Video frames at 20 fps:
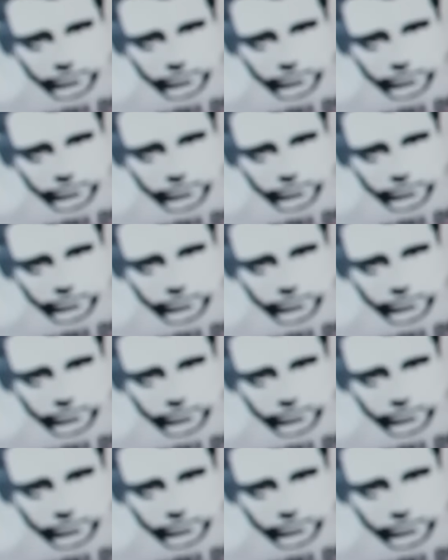
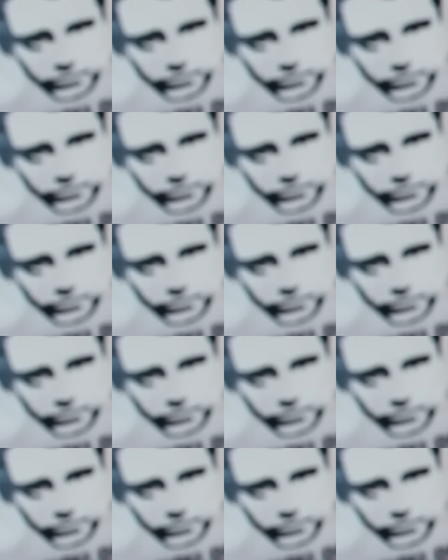
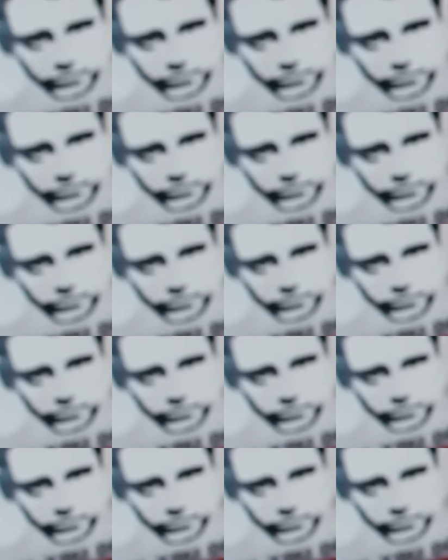
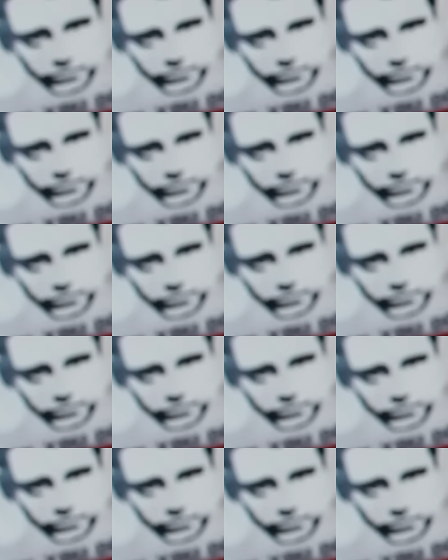
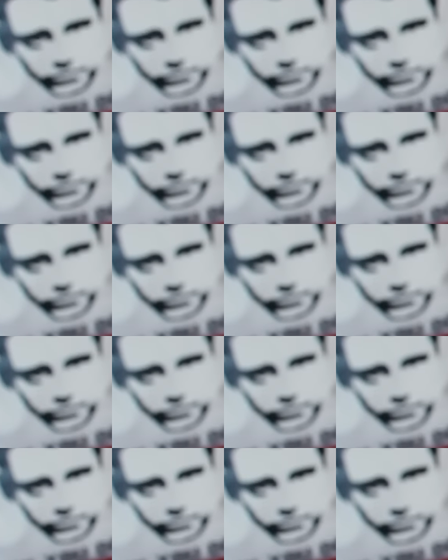
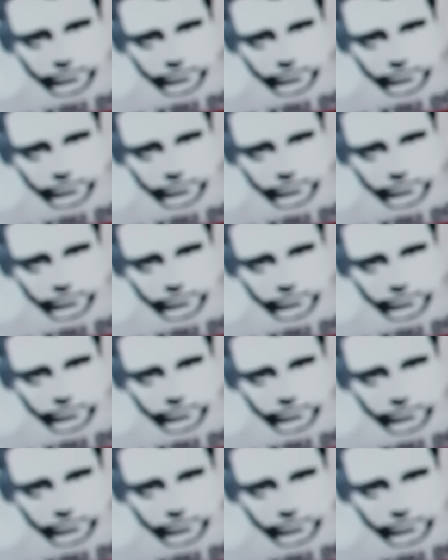
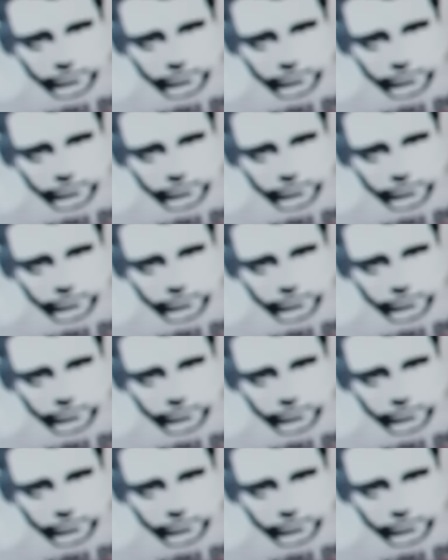(silent)